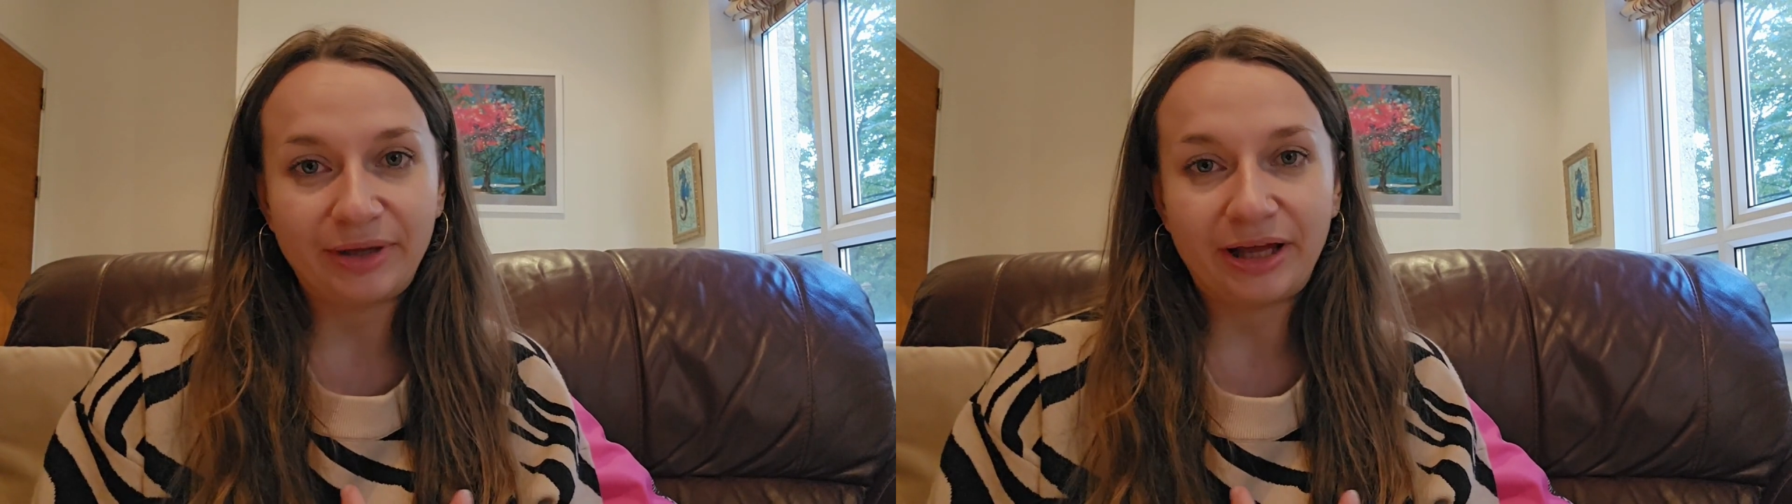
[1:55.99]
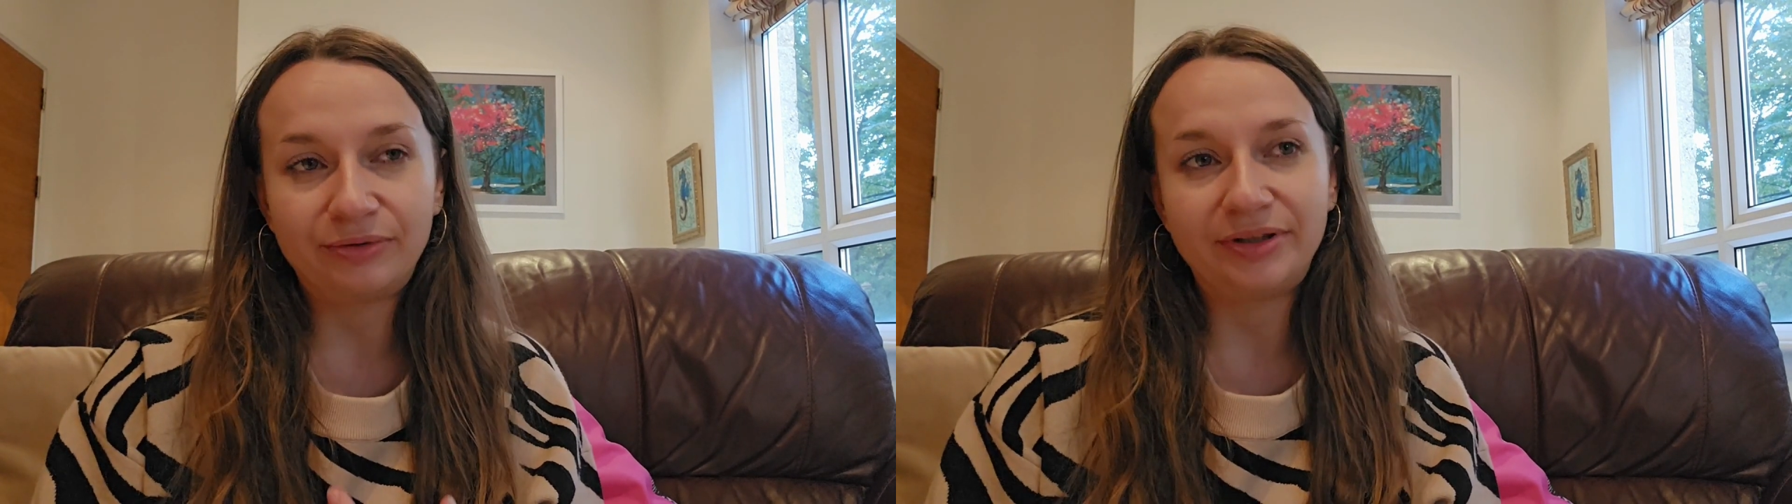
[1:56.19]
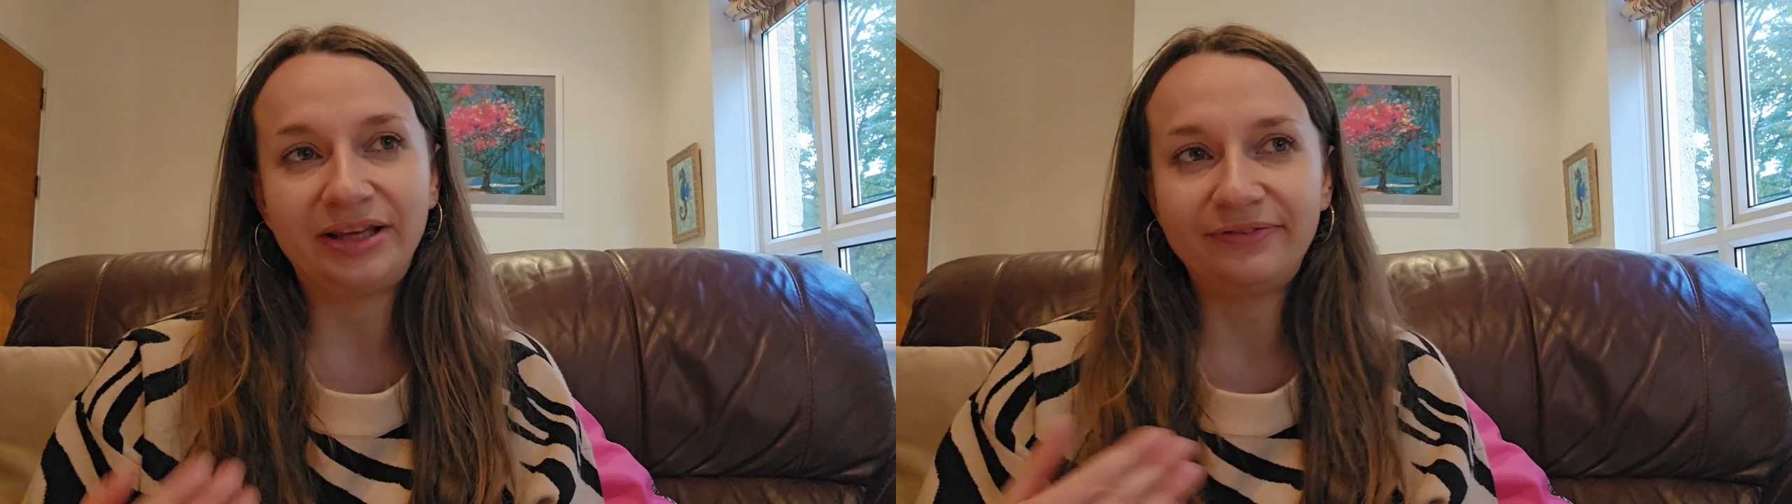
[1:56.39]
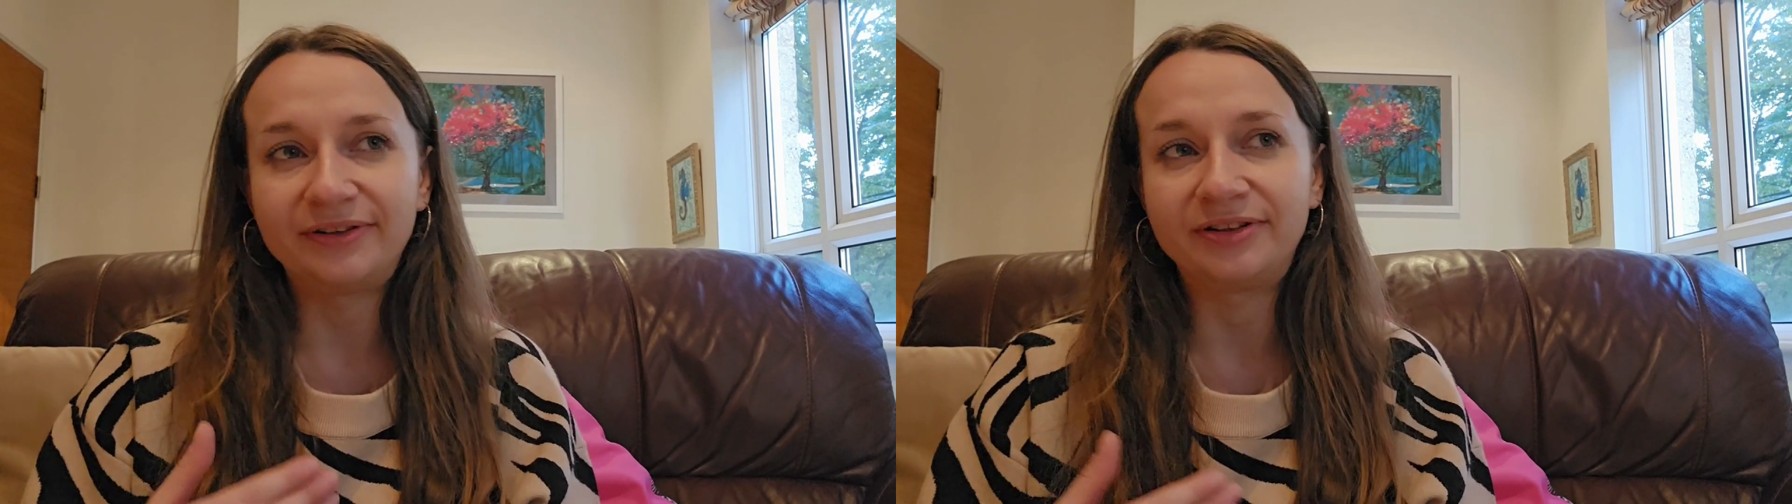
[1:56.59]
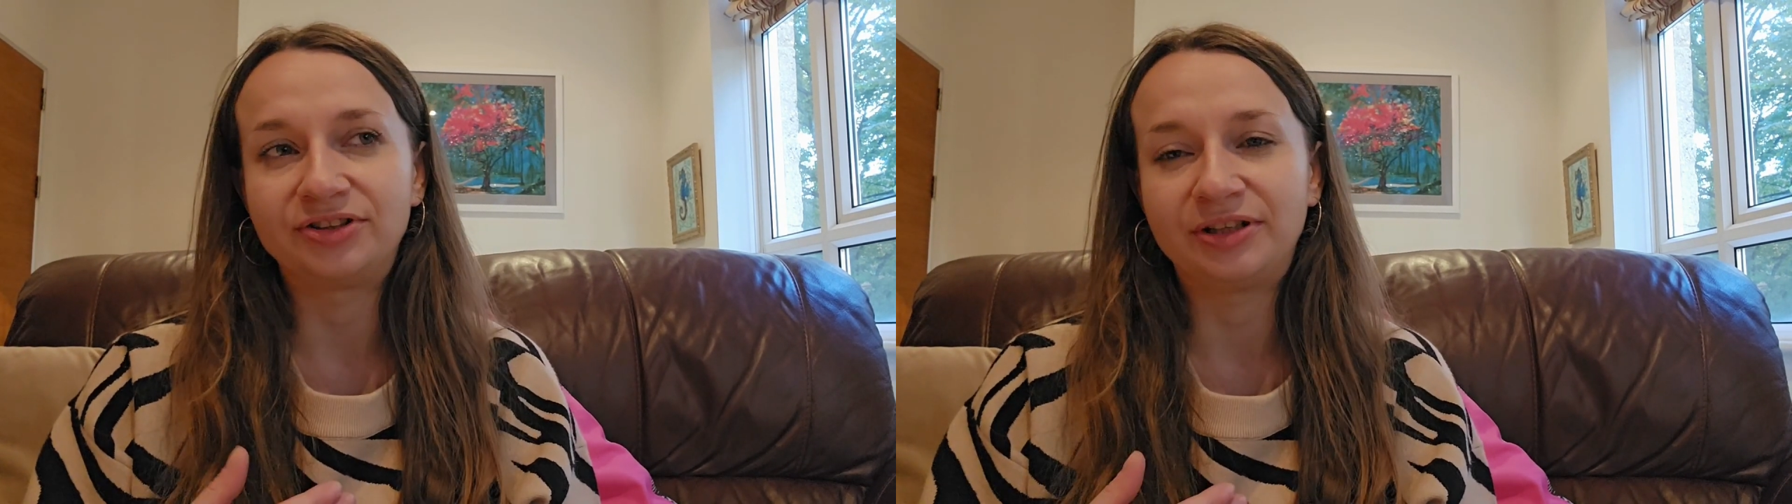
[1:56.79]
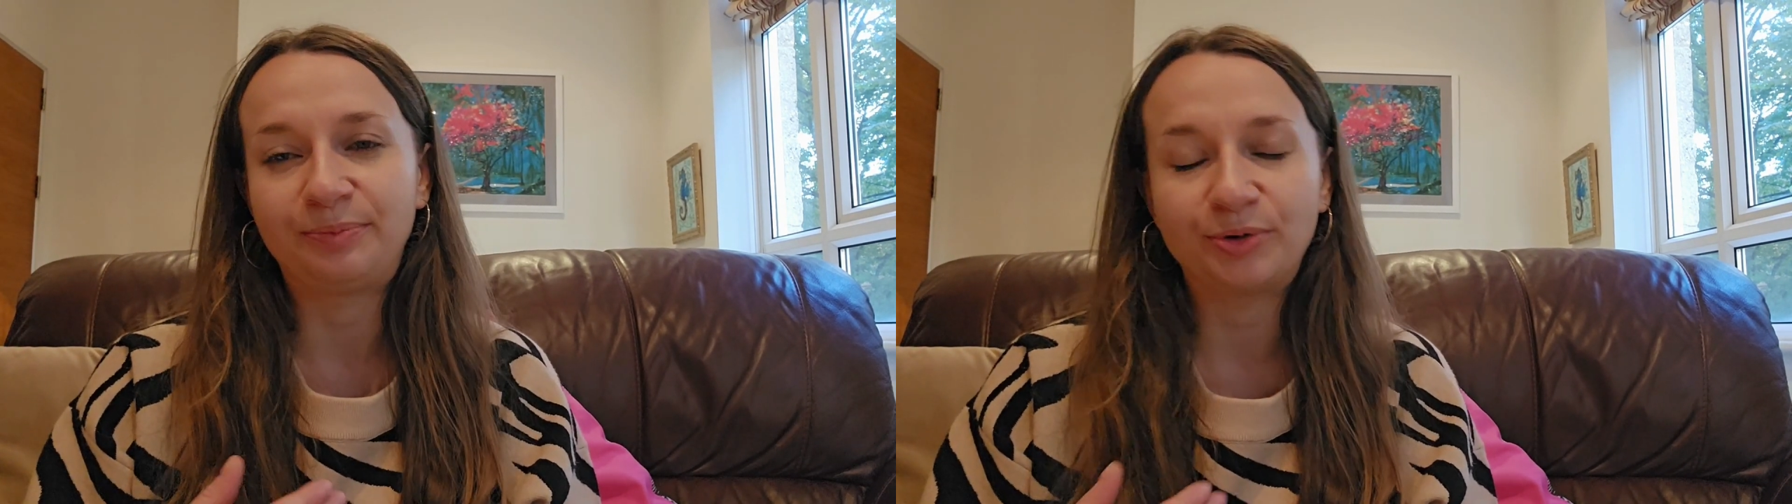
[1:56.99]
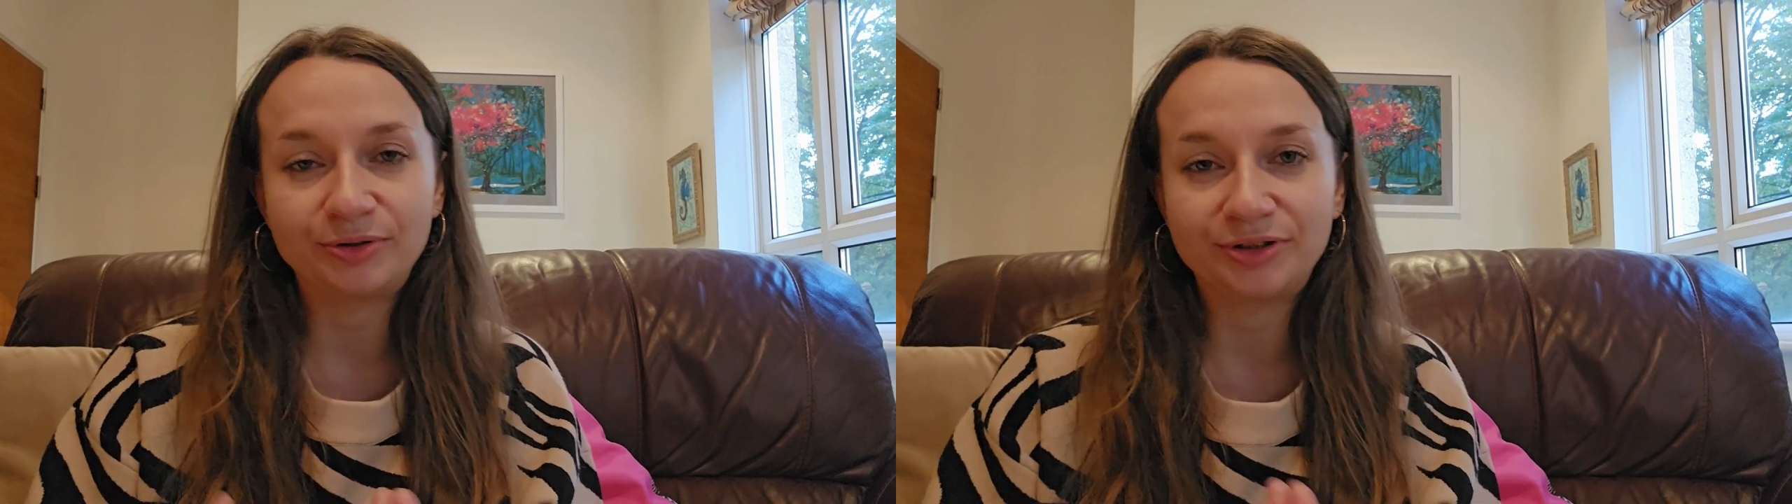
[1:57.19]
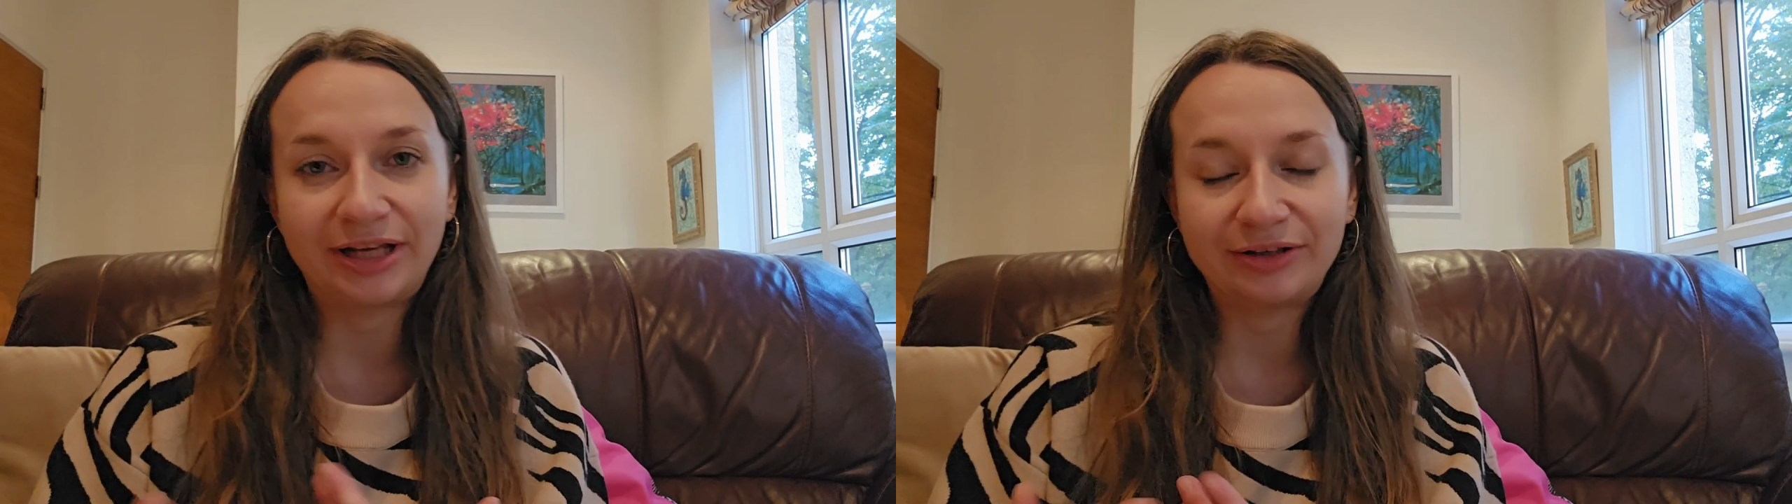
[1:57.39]
how they finished their
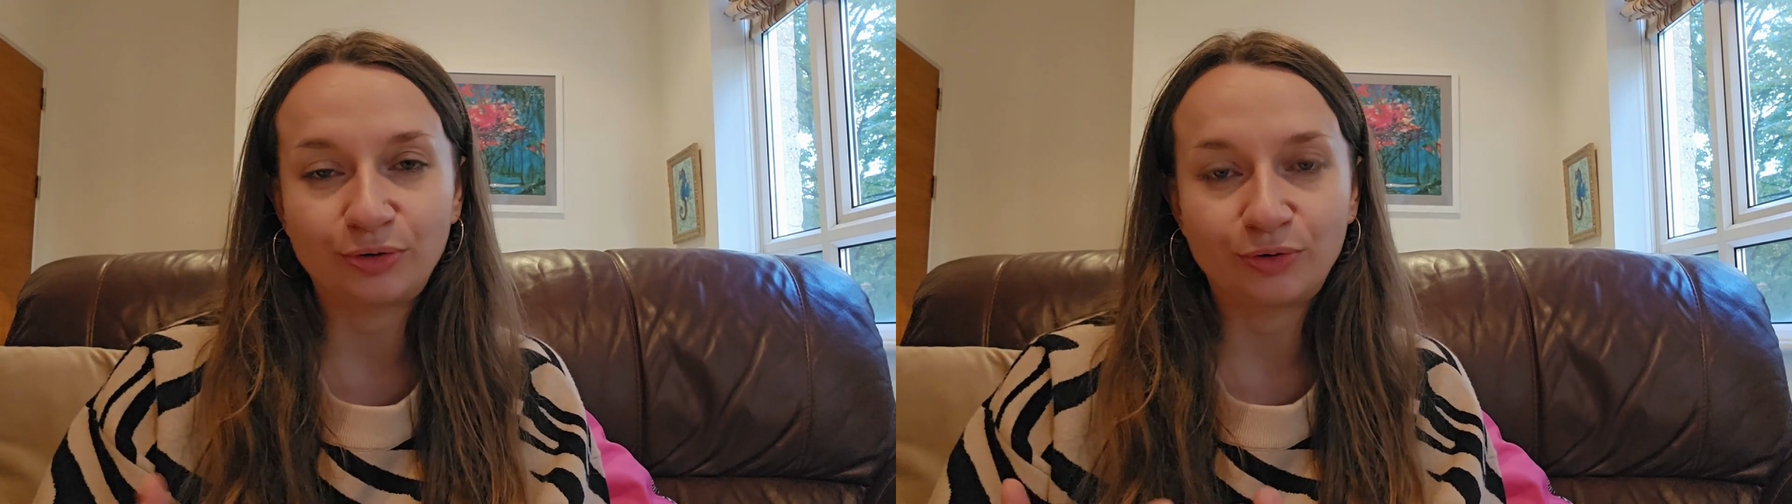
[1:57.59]
project